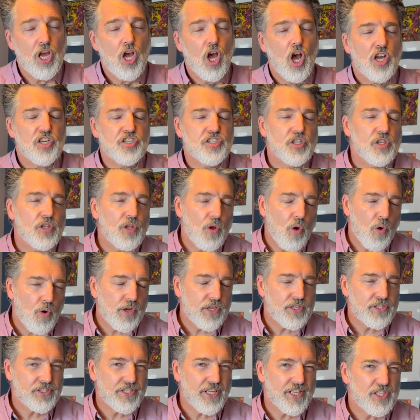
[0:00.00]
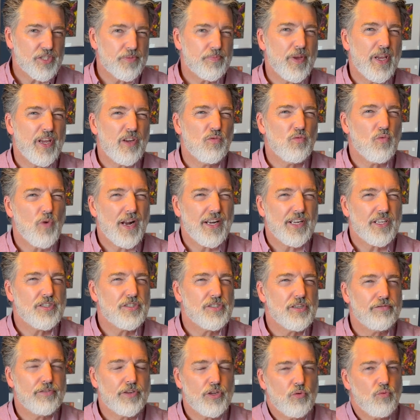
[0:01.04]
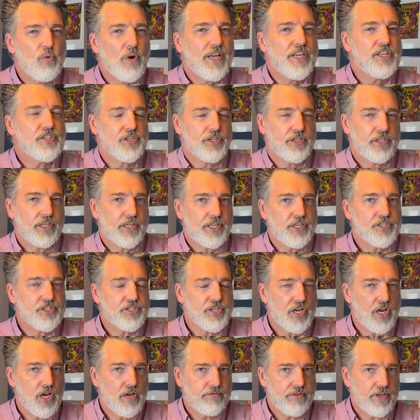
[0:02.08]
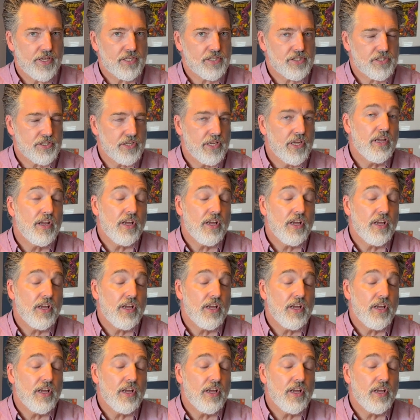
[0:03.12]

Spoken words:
as long as it's been relatively recently serviced,